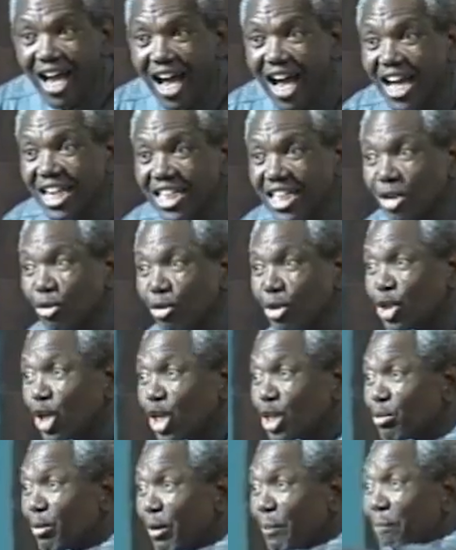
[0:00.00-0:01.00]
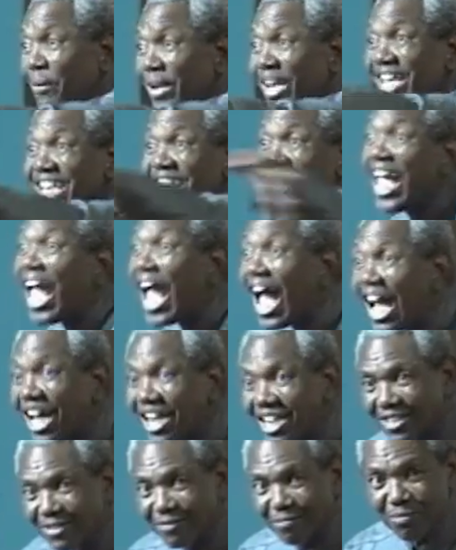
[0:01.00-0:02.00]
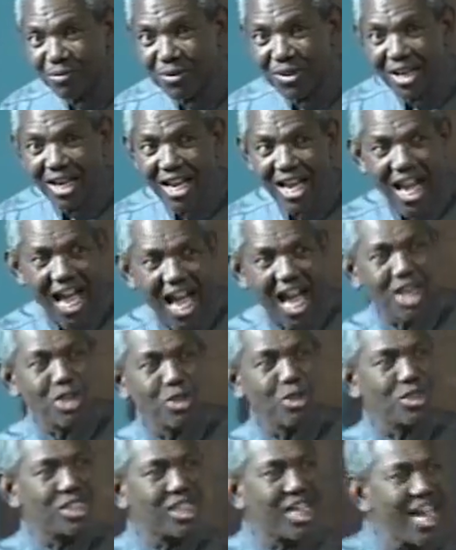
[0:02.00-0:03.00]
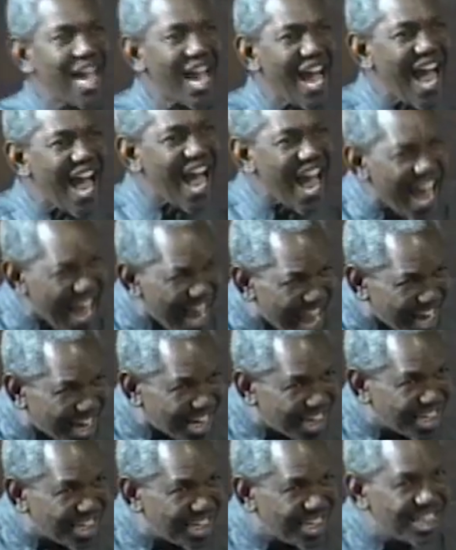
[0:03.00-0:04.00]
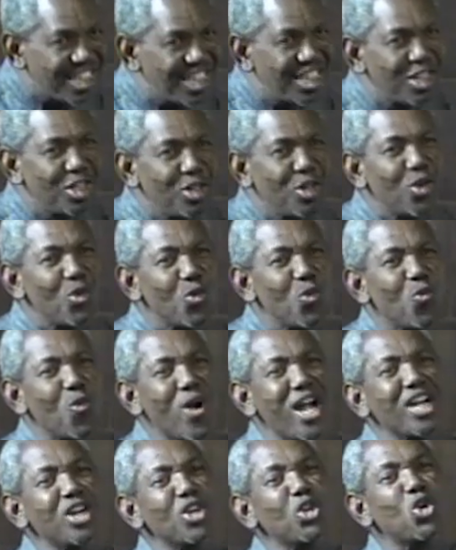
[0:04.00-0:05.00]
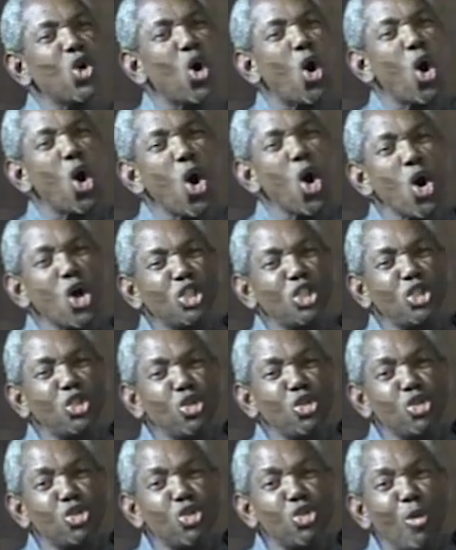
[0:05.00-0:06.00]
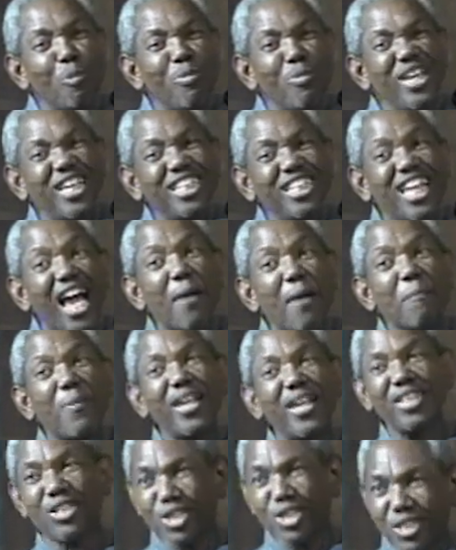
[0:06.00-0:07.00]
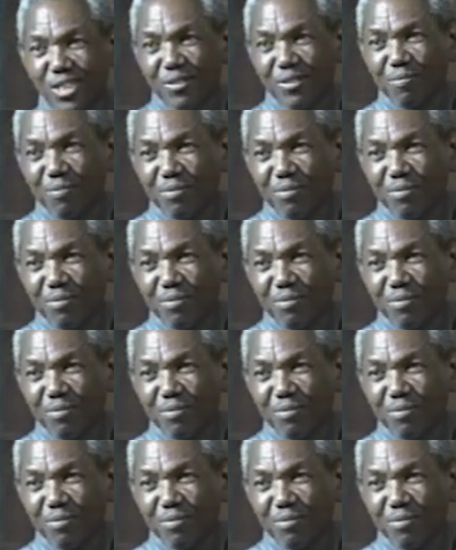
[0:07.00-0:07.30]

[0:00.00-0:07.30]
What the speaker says: And they will just be playing here. And you say, ah! When God used to be in that place,